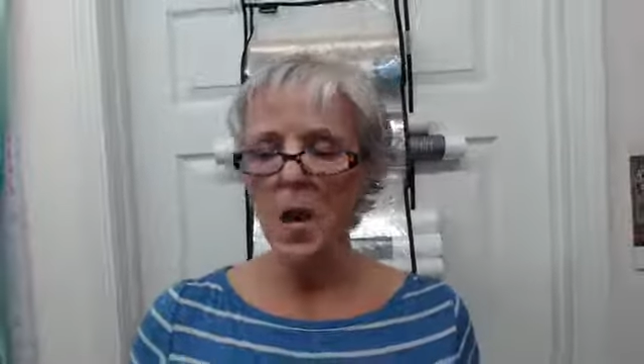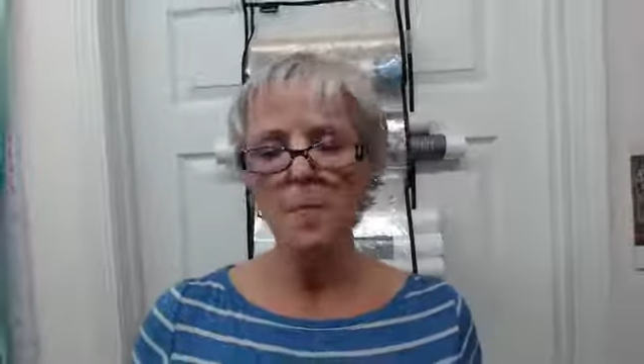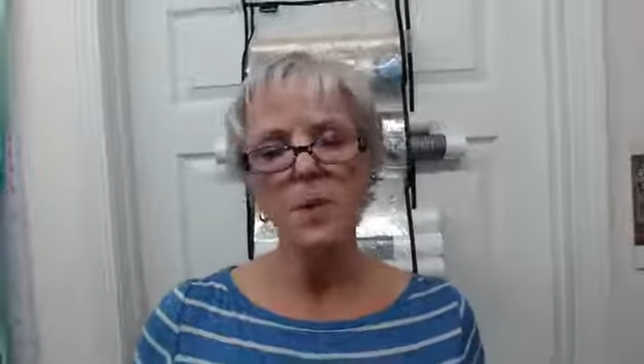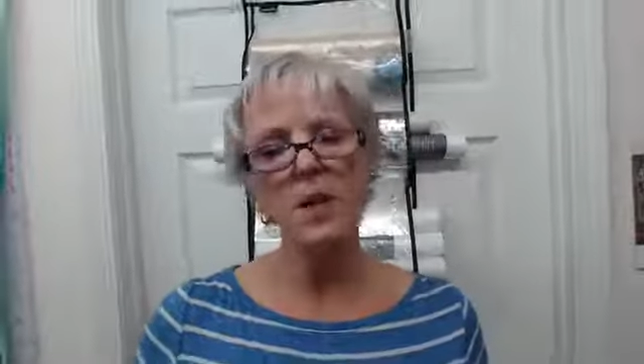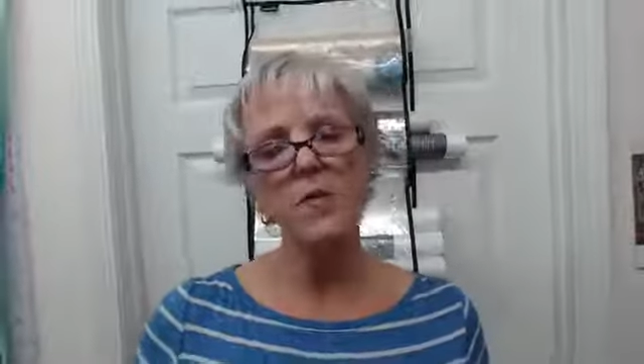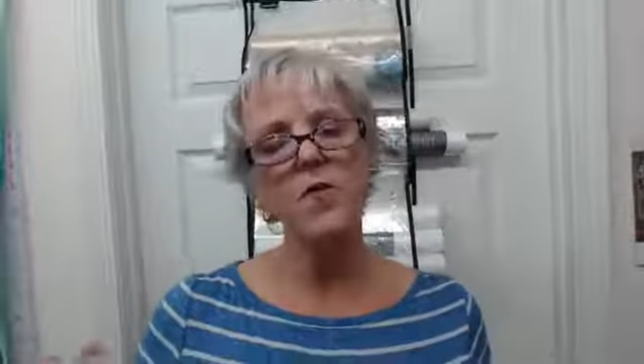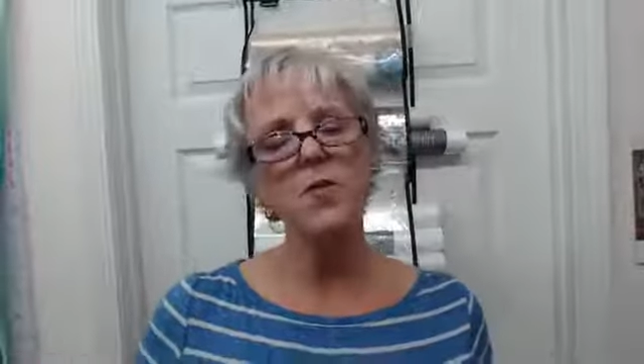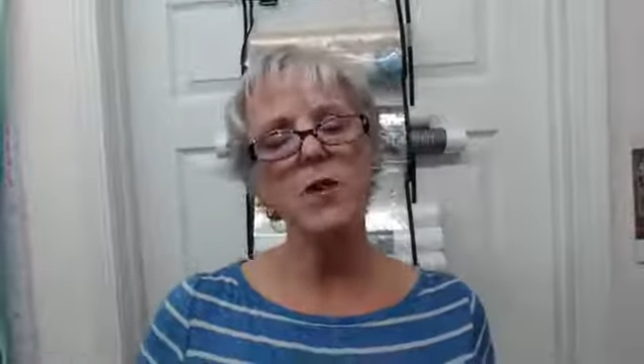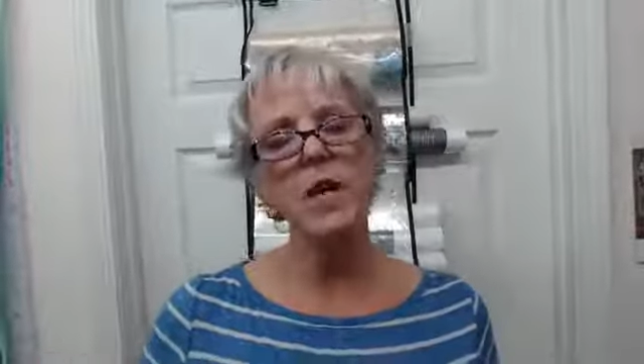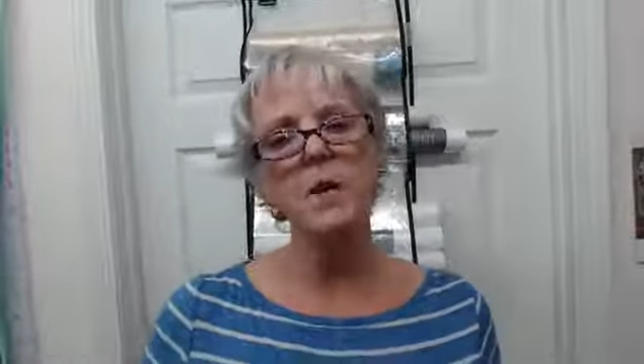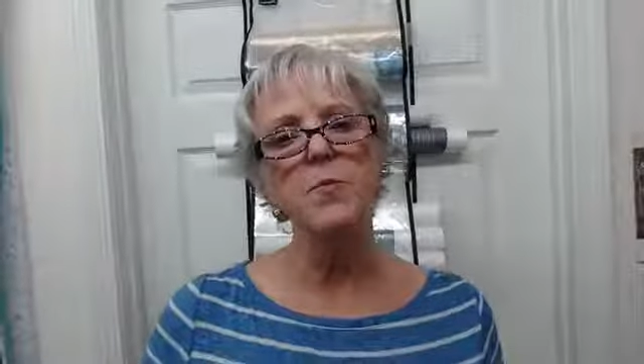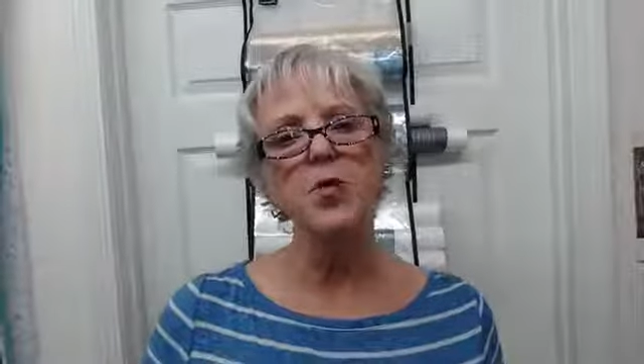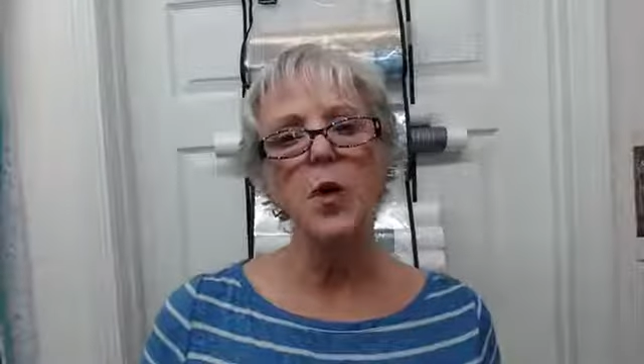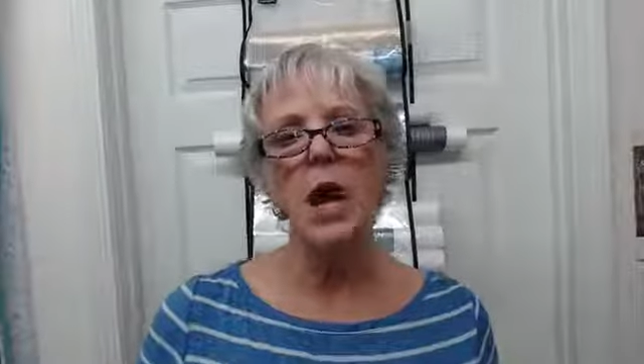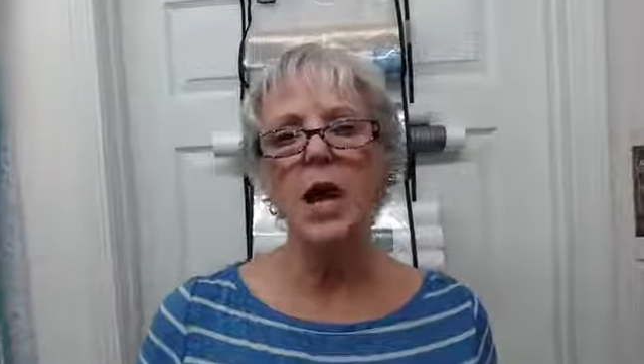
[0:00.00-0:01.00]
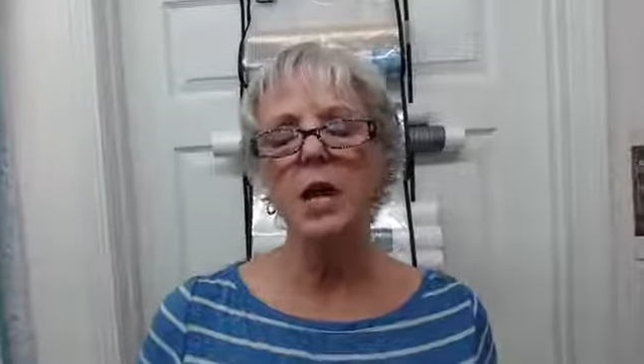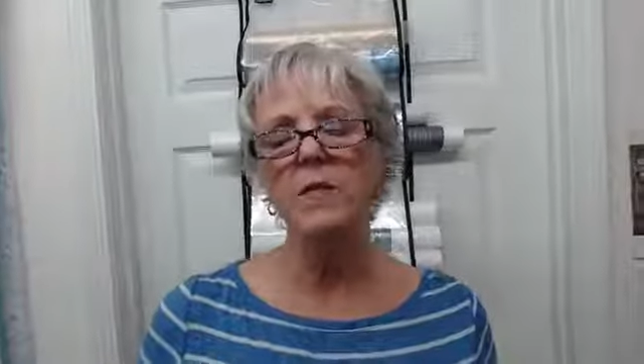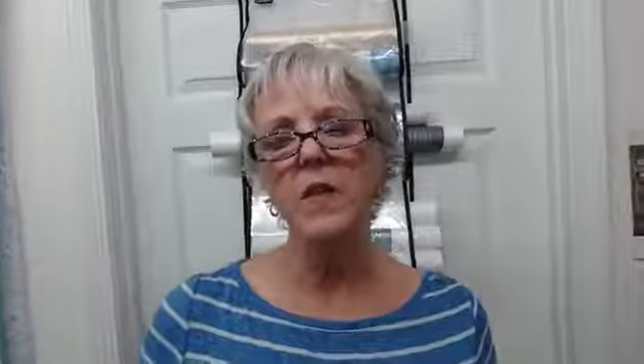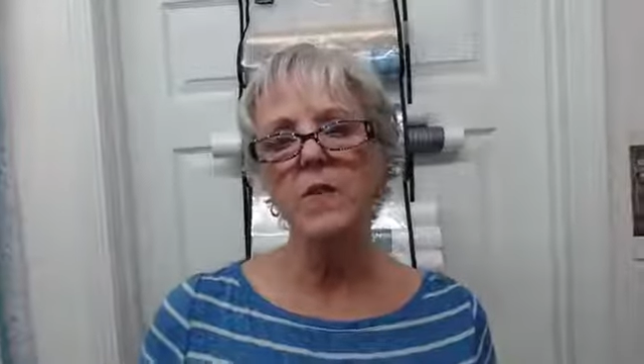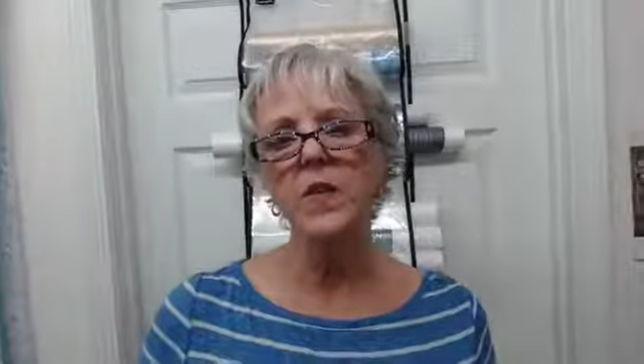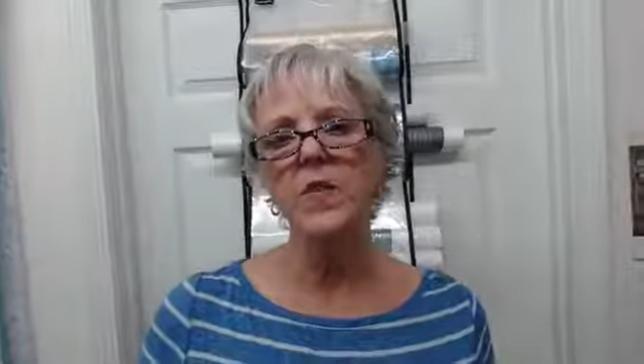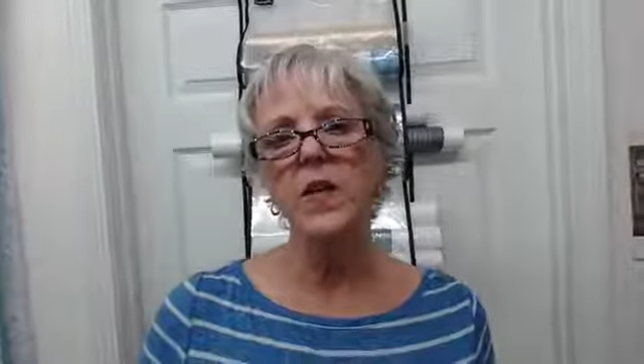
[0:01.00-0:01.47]
But if you keep track
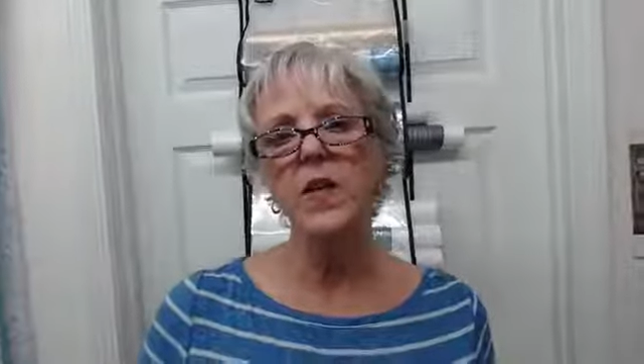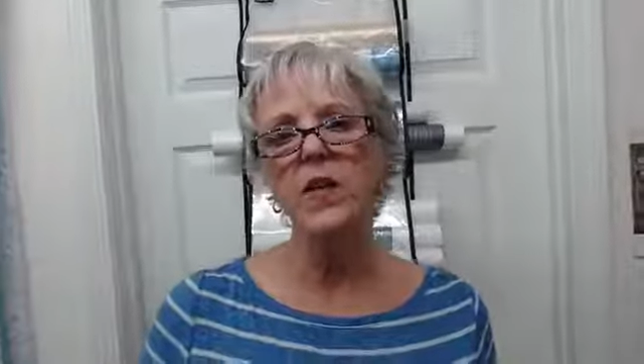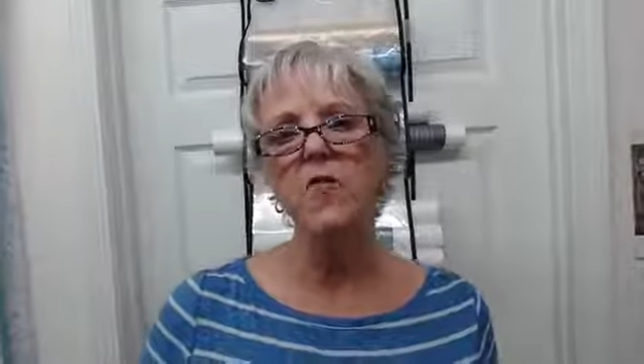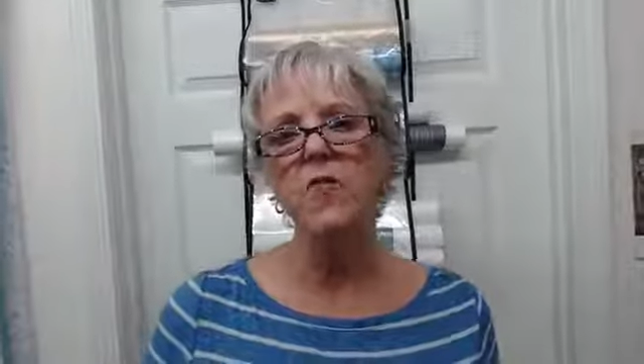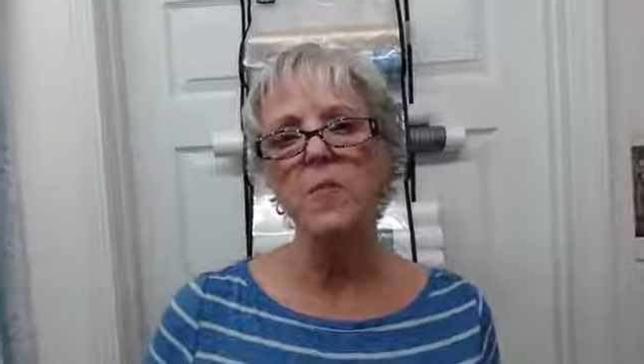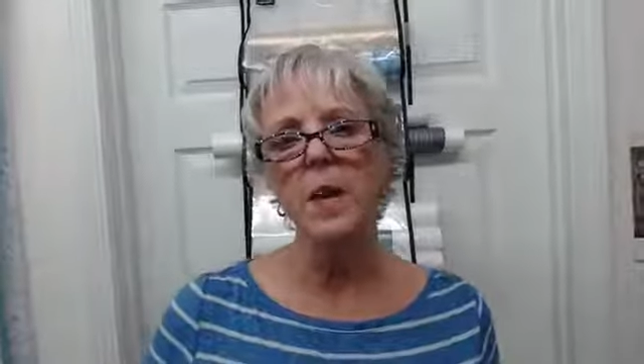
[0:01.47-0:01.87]
of everything you've